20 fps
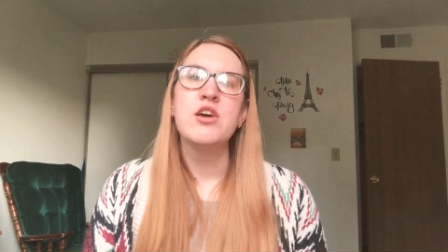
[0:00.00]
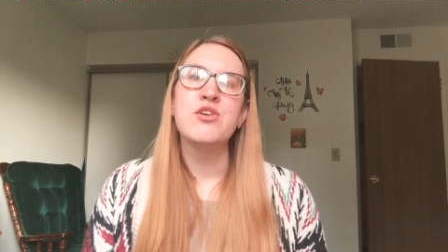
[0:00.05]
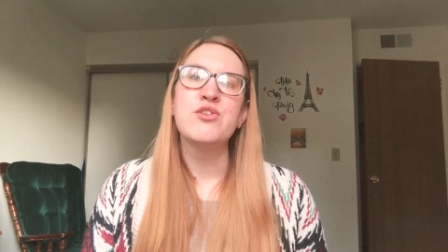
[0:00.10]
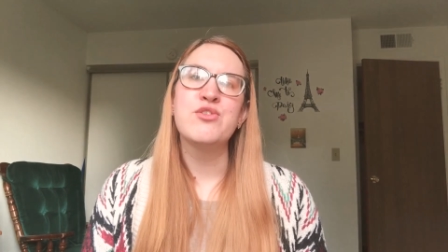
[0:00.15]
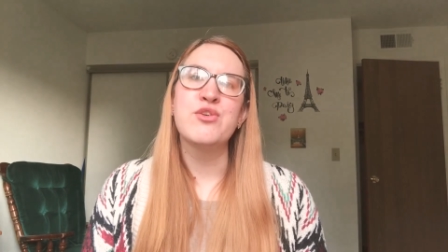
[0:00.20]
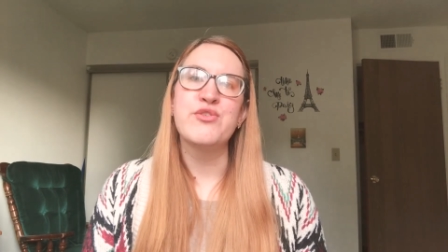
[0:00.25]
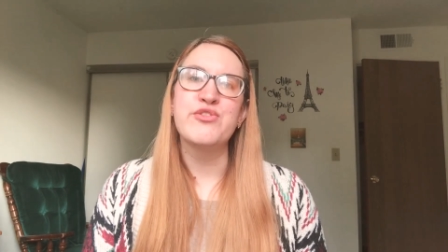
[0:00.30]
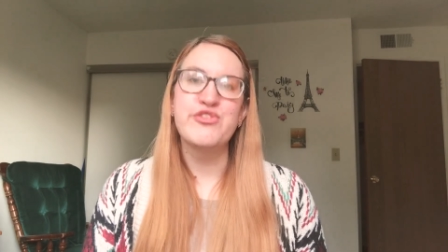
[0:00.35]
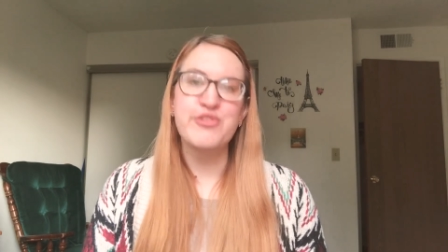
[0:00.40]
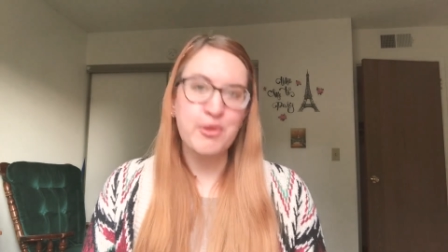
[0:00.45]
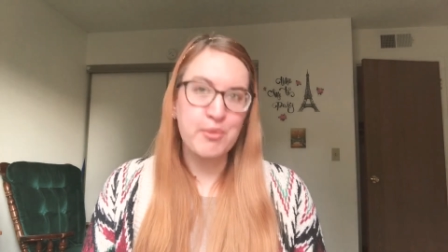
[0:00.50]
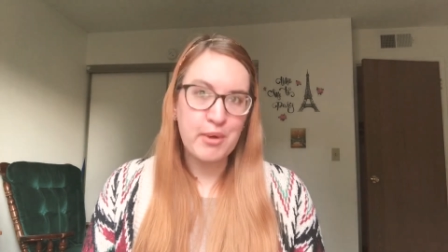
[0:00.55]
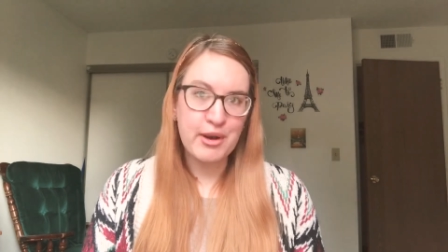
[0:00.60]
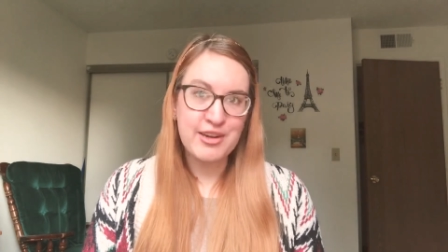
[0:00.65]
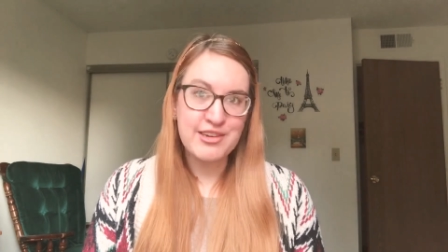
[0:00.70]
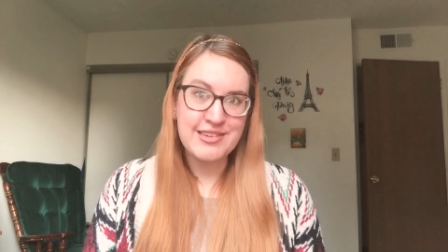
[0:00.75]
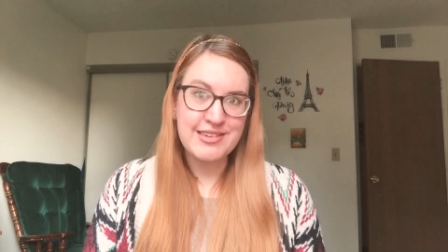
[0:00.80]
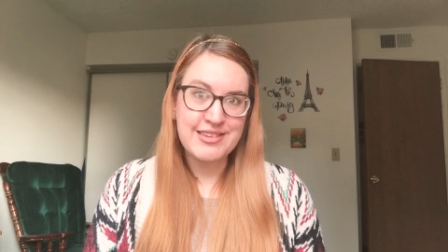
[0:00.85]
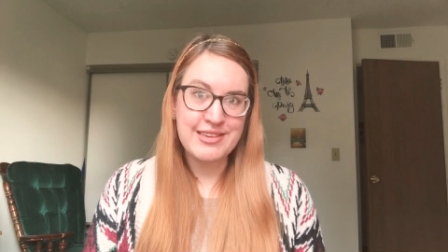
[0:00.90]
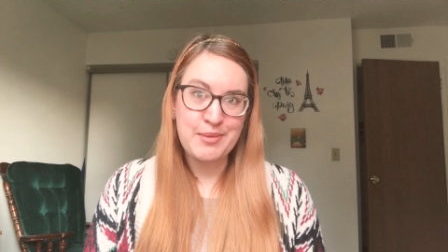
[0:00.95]
So if she
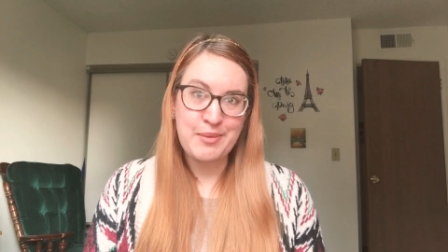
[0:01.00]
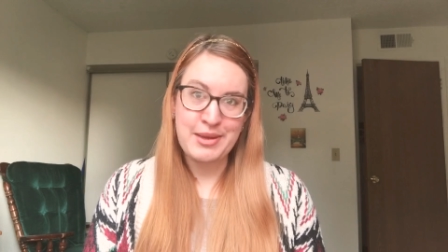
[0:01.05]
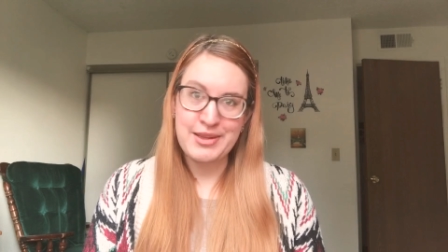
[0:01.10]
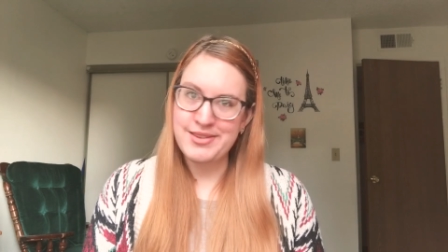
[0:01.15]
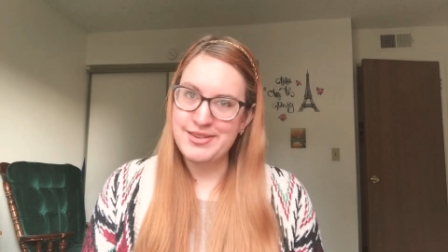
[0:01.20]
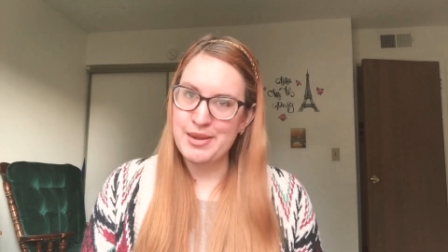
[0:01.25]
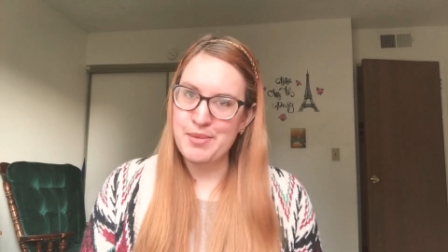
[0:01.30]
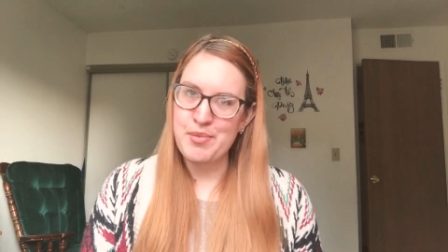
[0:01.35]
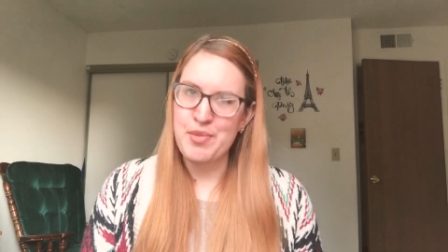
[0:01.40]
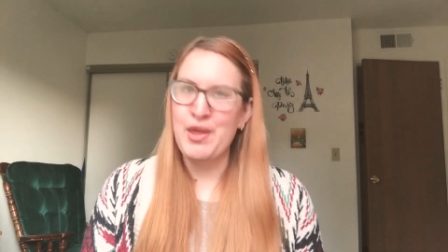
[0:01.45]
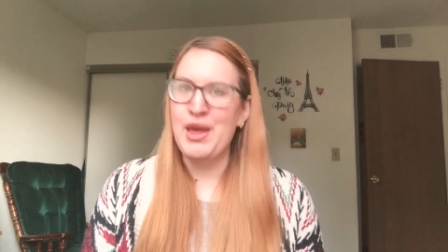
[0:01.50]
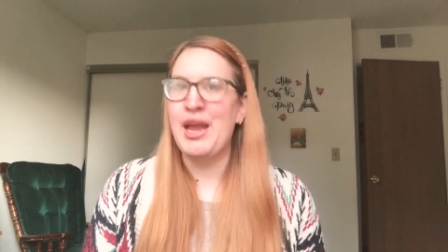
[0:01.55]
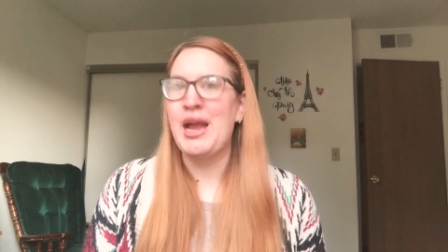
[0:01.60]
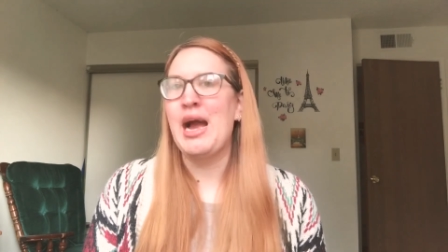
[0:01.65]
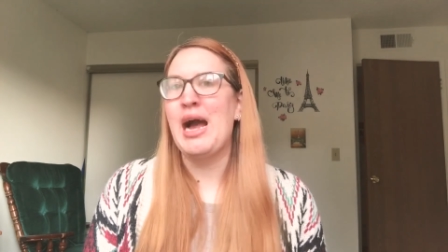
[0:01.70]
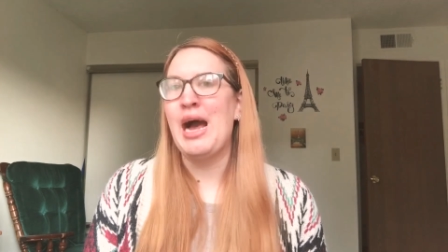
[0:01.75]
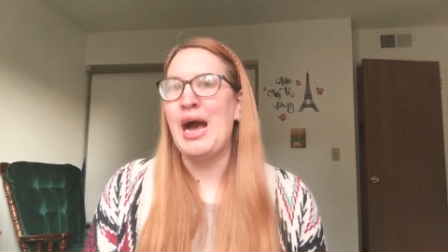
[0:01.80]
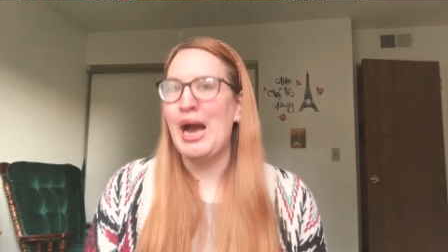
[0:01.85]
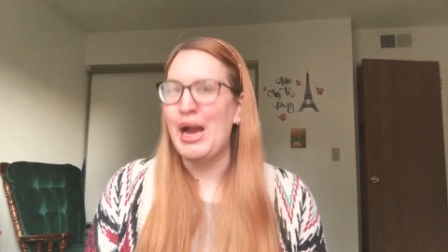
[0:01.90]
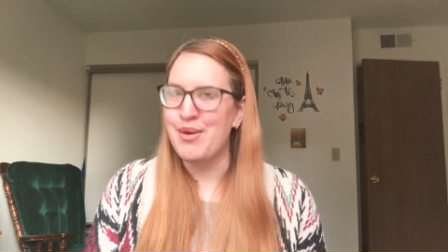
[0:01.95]
wanted to see me in something,
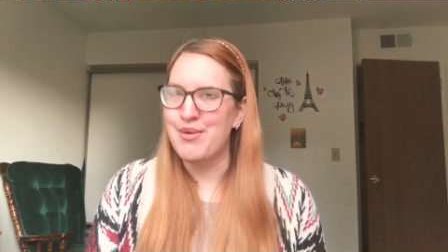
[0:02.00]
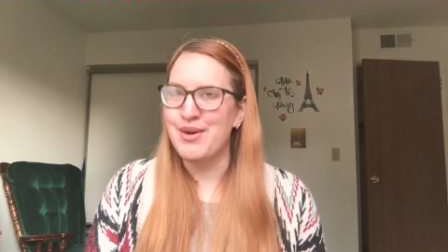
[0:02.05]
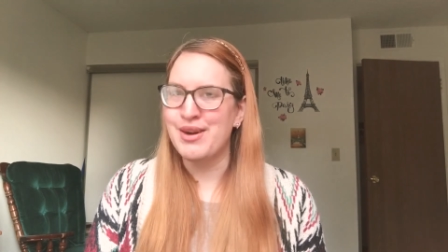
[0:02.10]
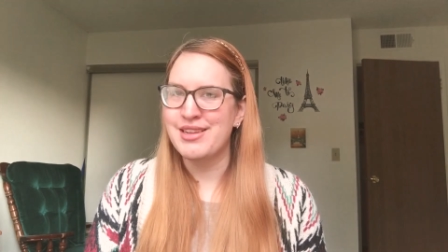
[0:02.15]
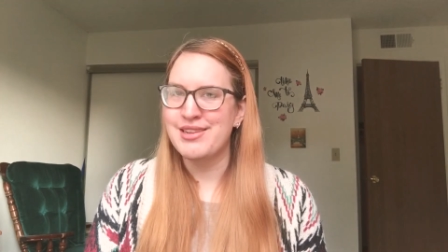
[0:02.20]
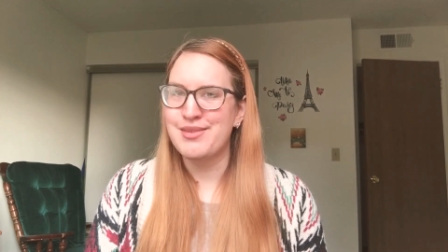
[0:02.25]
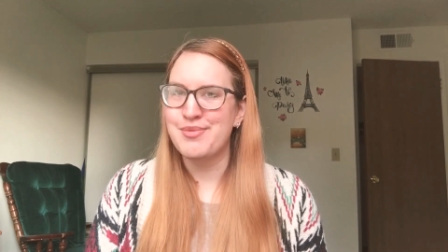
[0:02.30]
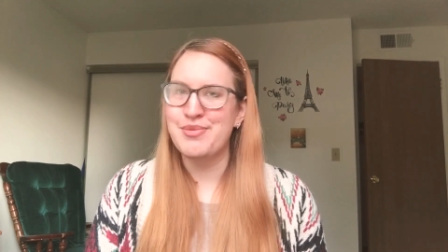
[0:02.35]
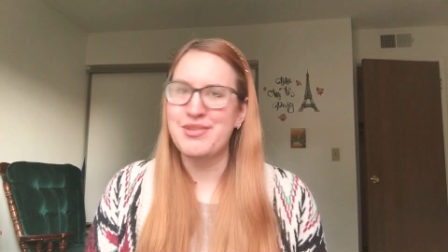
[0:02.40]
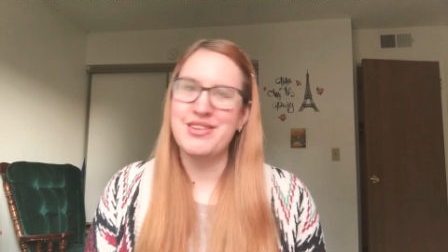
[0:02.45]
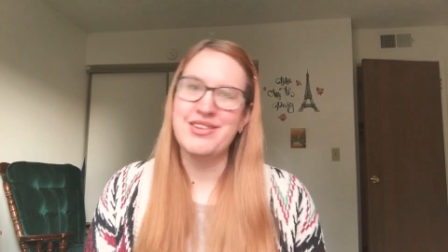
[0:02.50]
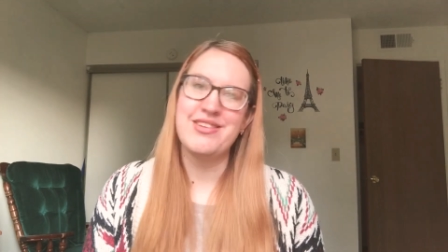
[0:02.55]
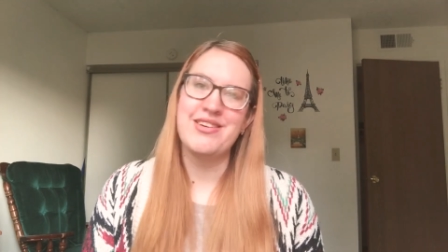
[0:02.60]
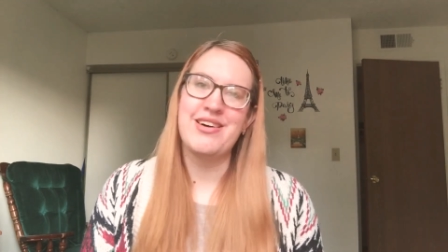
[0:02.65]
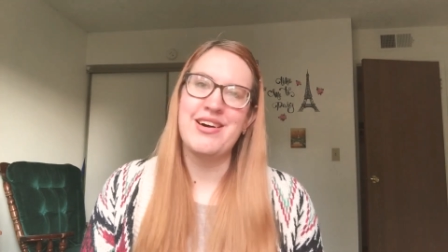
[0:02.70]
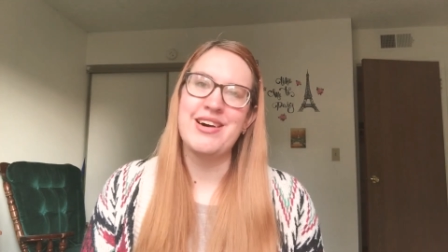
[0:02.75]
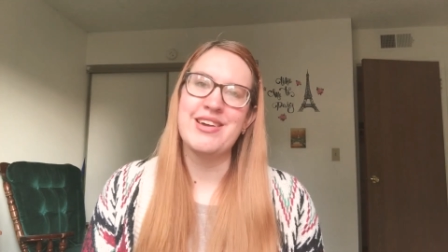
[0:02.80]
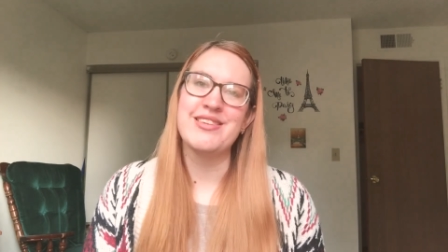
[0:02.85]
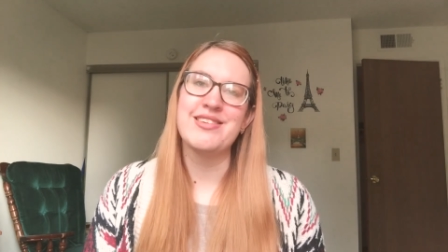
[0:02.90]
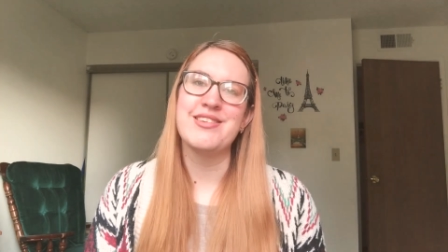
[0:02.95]
I wanted to put it
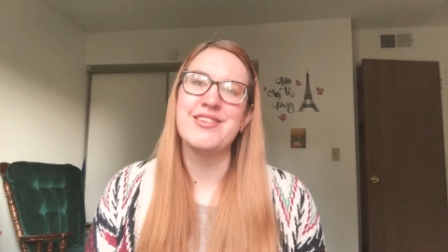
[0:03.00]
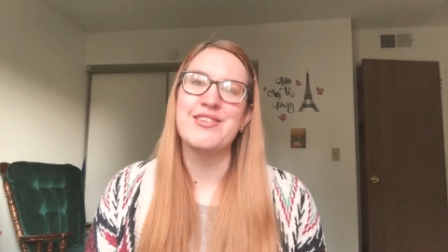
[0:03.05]
on.